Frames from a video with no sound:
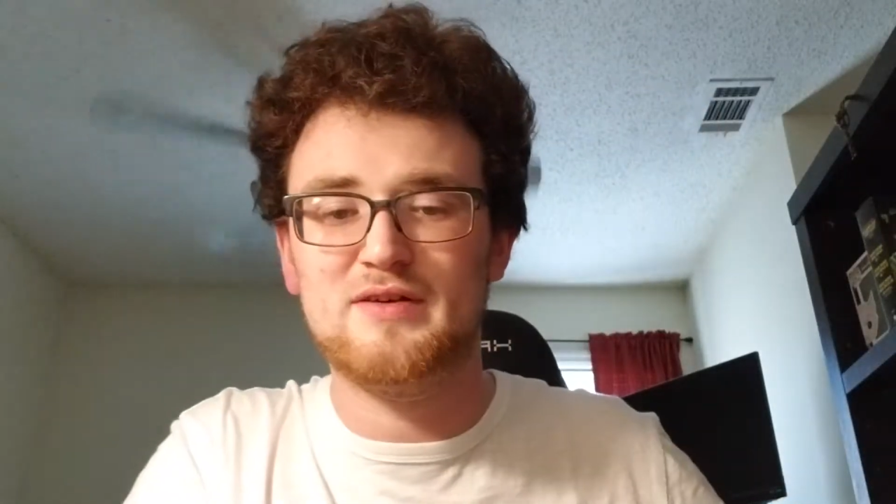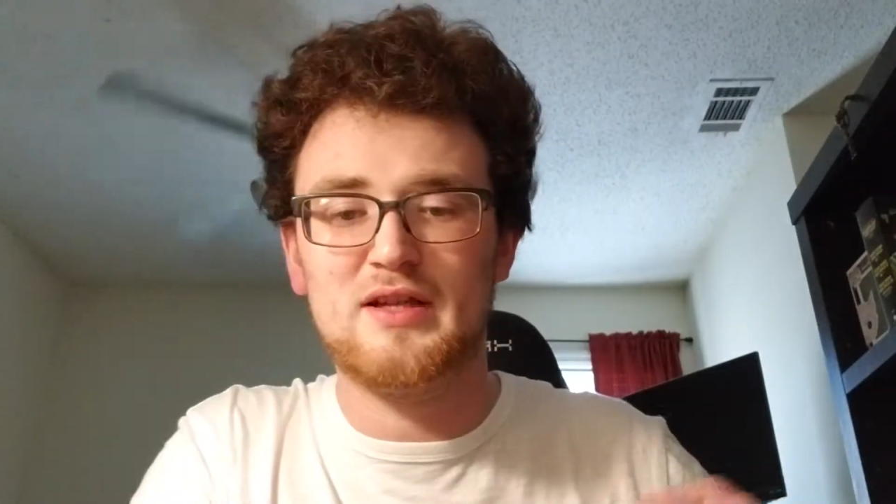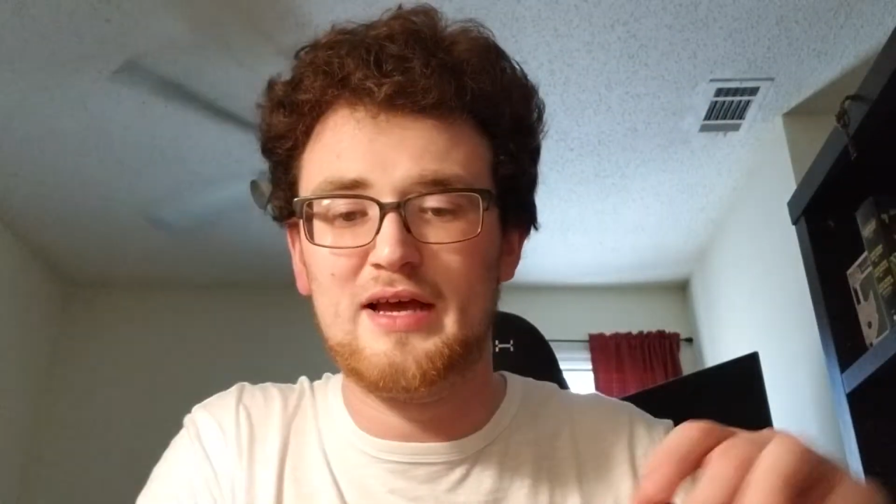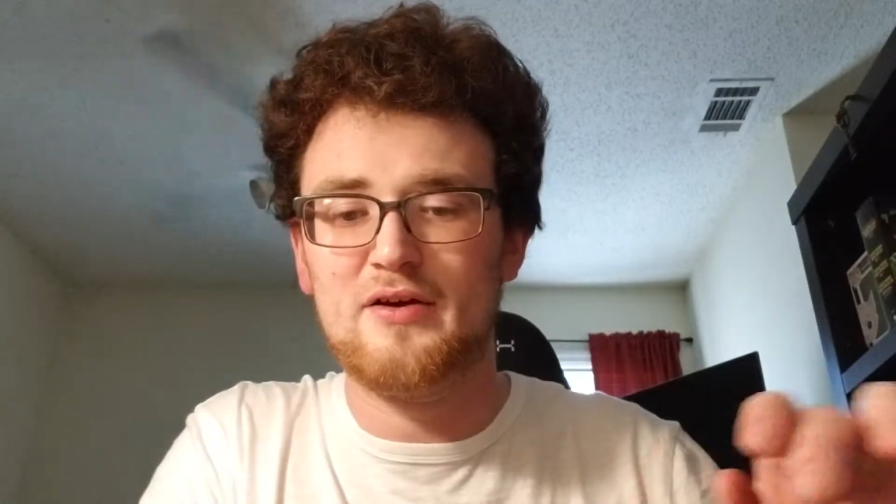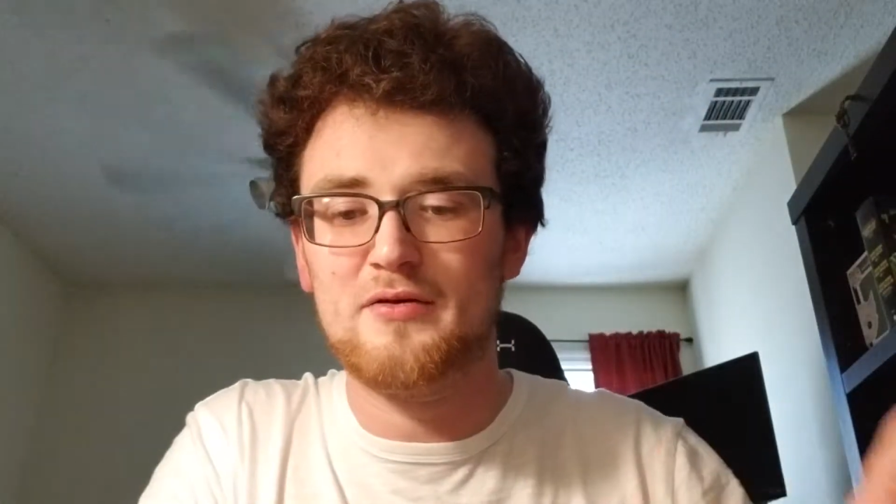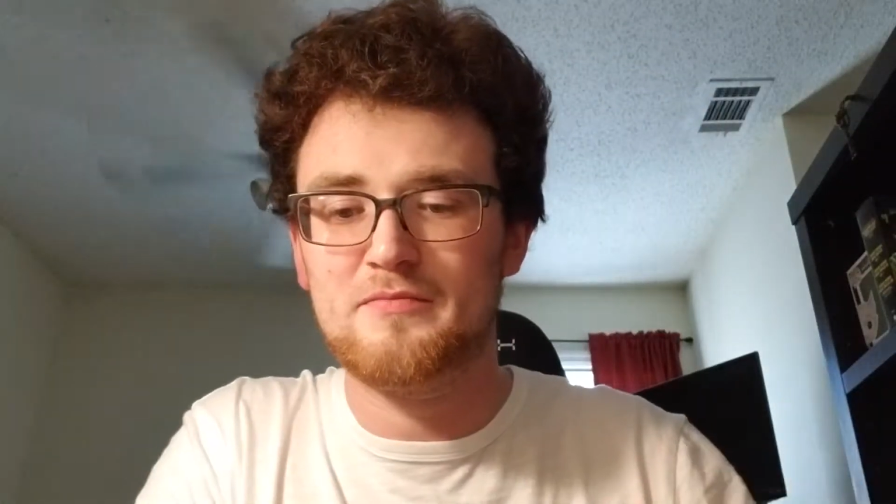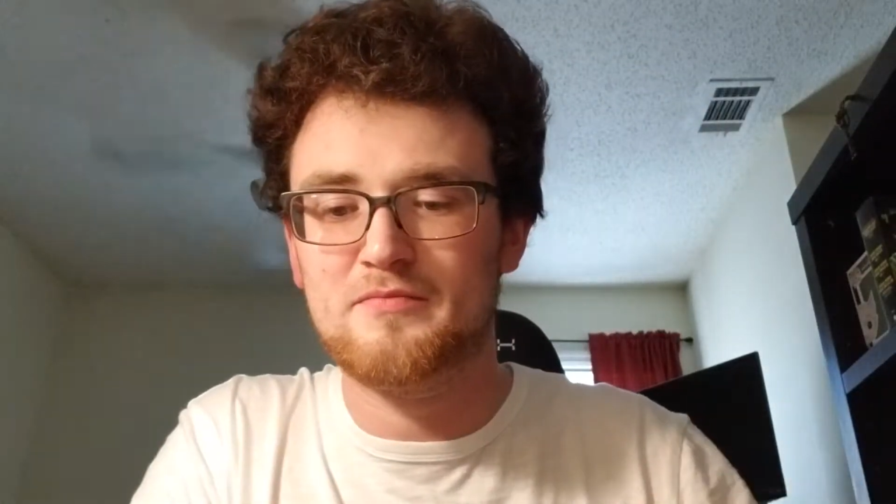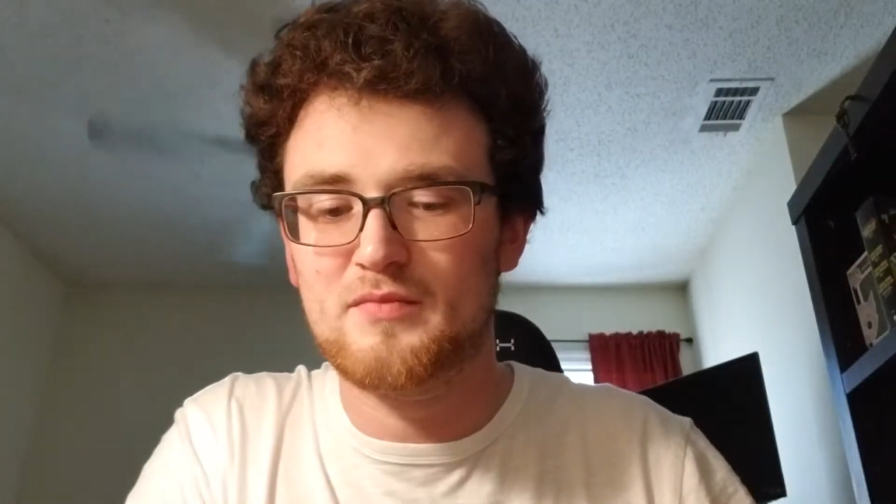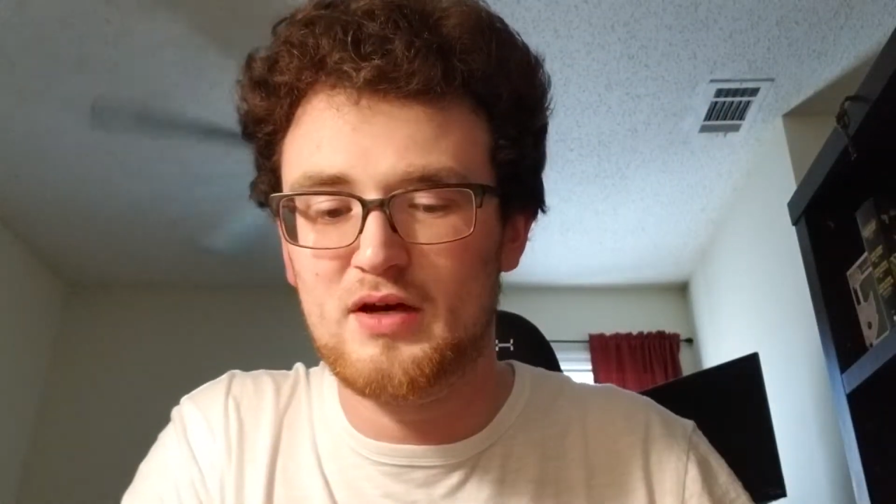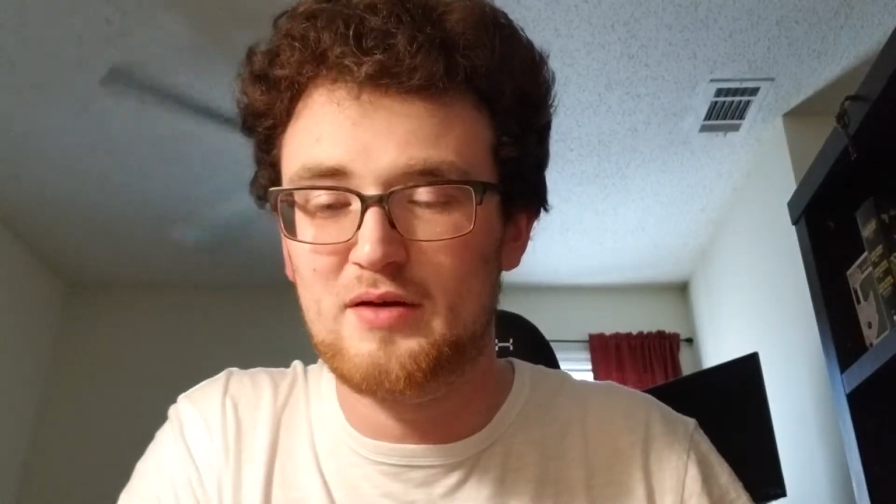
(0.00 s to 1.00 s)
later,
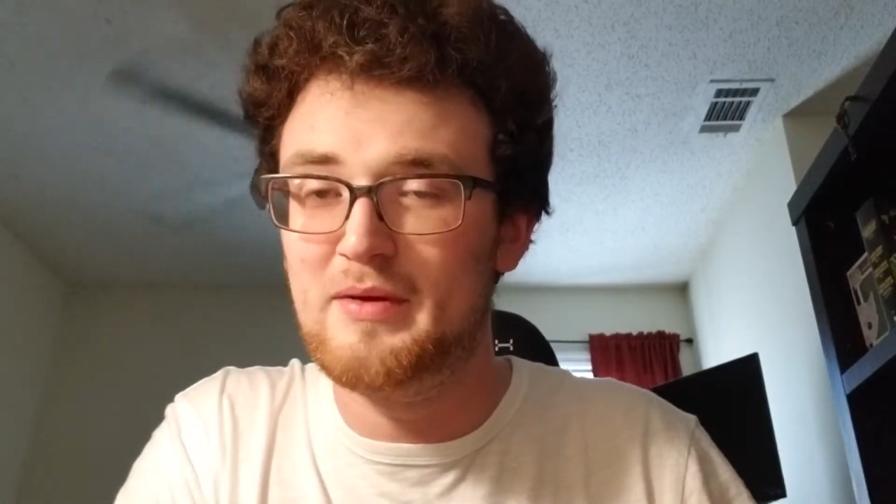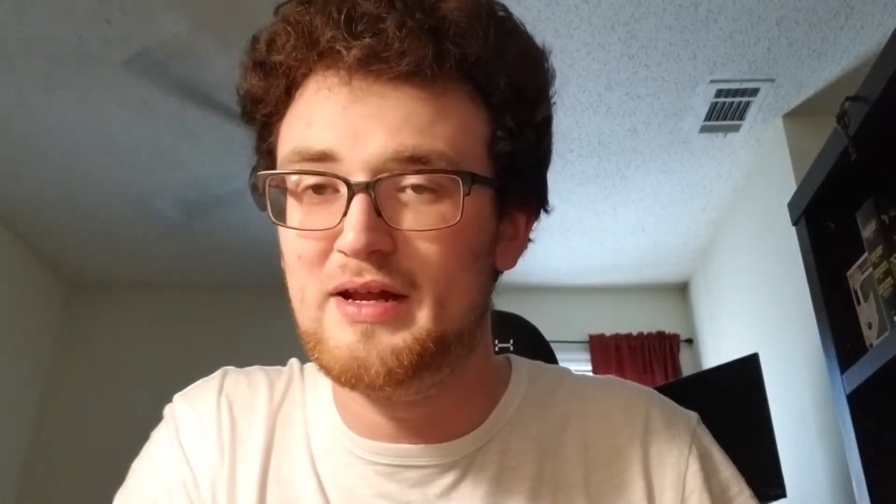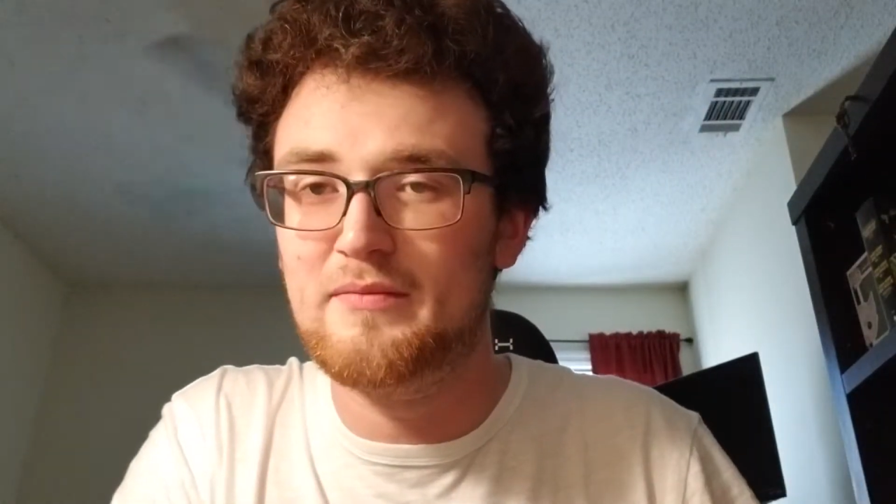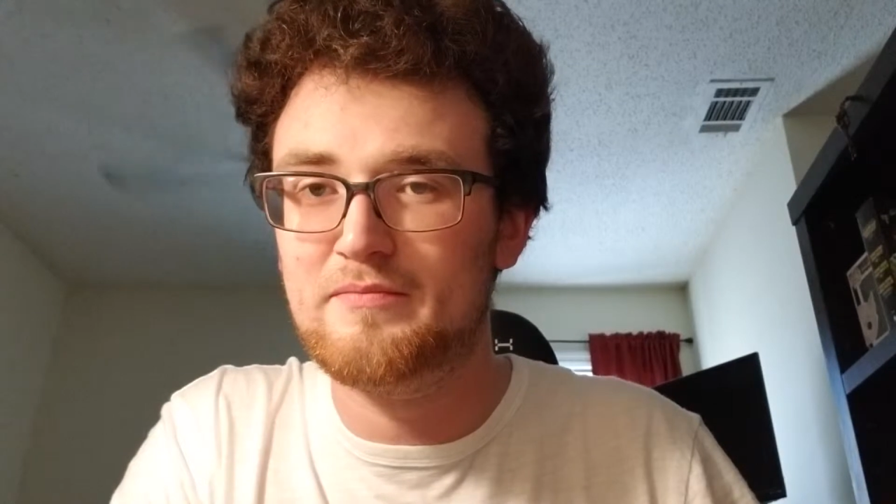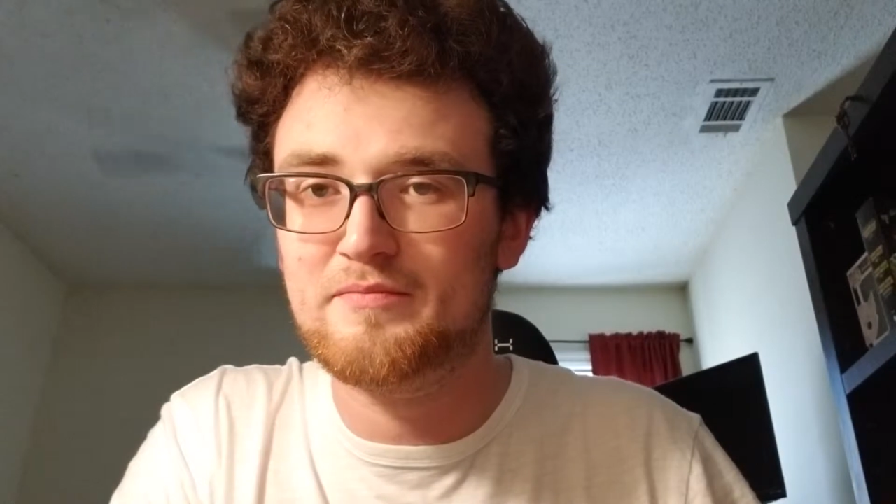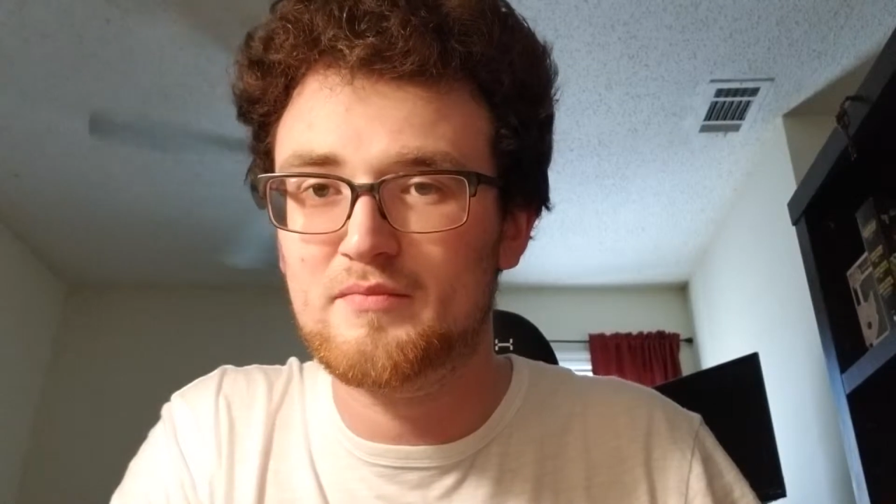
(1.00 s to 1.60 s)
in a minute.